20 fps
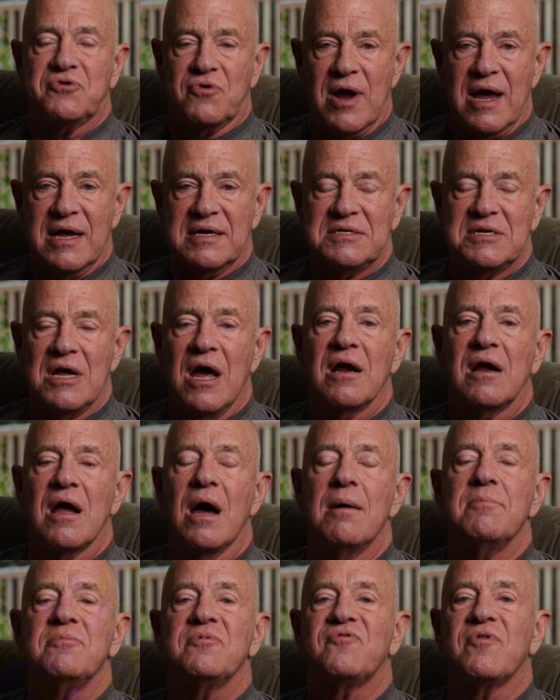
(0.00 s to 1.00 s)
stress
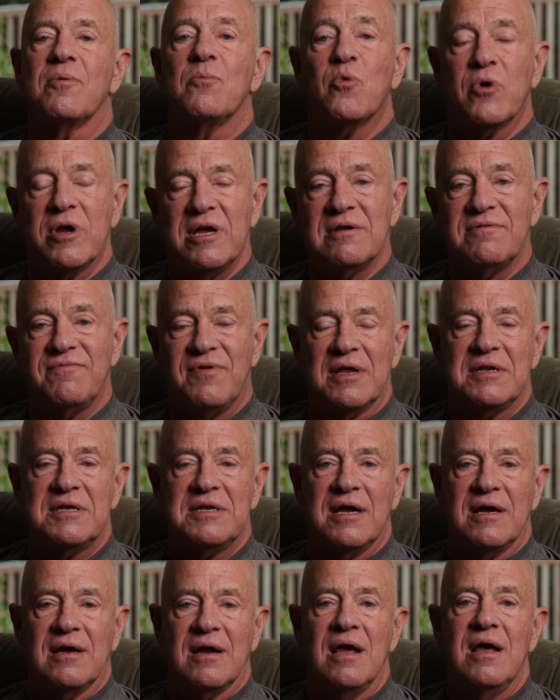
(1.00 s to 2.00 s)
comes from
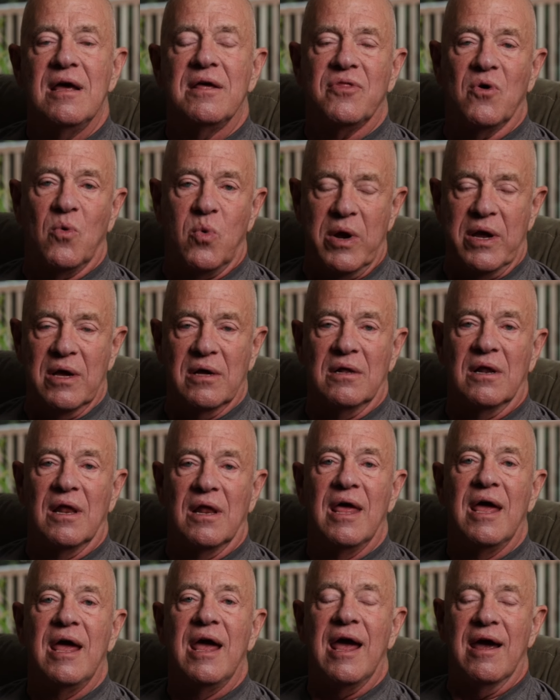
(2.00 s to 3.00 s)
reinventing the
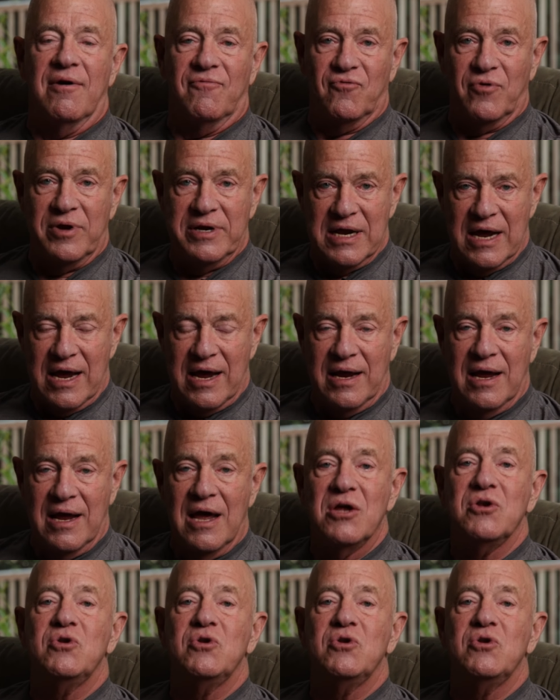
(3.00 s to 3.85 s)
wheel every day,